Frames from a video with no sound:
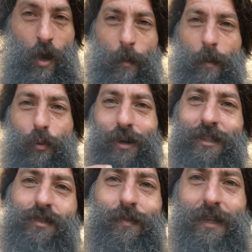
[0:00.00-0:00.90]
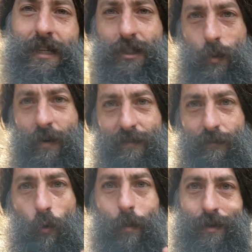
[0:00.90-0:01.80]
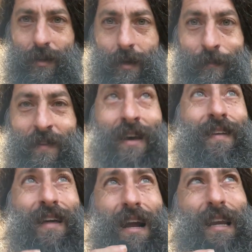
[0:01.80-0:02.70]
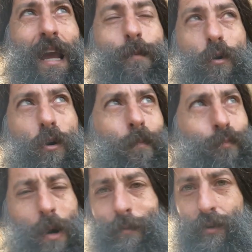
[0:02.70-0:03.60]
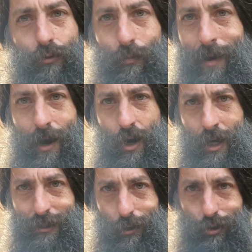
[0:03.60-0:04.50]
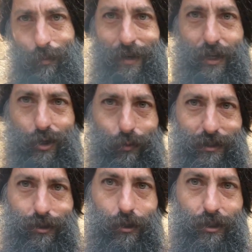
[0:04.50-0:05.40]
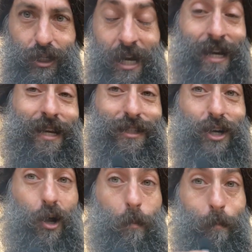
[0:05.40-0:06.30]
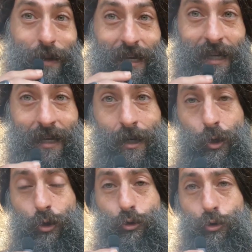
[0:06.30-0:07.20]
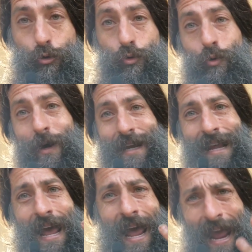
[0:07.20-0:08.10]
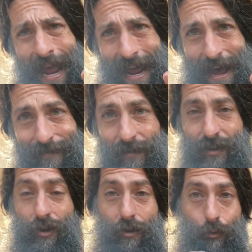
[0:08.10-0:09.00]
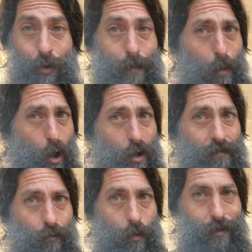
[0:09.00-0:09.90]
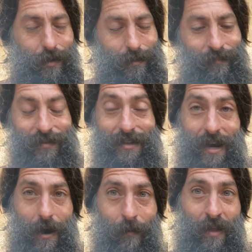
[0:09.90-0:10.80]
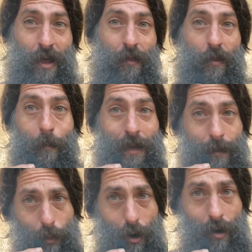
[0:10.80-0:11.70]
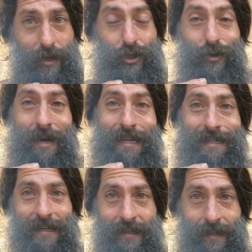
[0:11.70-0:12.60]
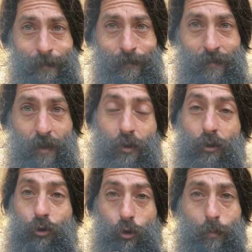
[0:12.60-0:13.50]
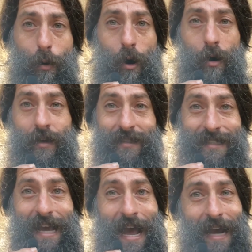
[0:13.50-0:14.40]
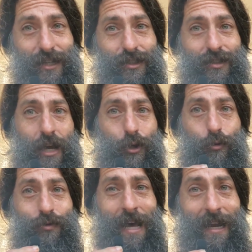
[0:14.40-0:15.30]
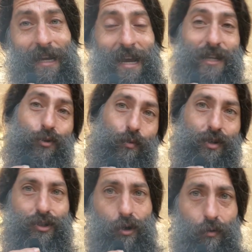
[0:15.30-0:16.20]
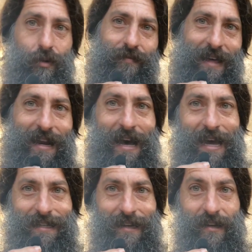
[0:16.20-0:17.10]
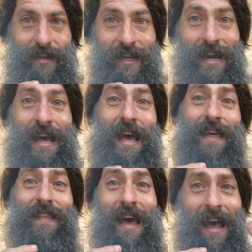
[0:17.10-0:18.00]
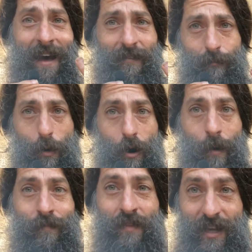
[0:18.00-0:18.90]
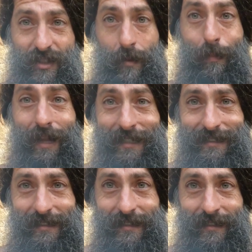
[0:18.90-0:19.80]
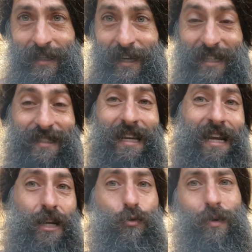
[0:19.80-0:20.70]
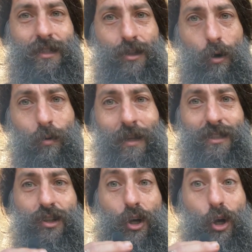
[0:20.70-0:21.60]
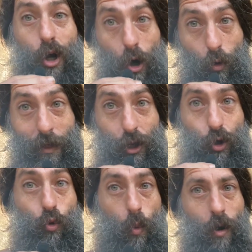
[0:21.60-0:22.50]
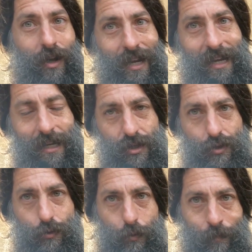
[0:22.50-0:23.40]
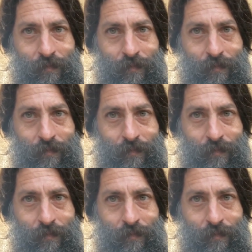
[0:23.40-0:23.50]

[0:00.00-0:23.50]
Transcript: But it brings me to a formula that I came on probably through my social media research. It's called be, do, and have. It's a three-part formula. Now, the be part is your identity. The do part is the actions that you take as a result of that identity. And the have part is the blessings. It's the end result. It's the goal that you want to get to.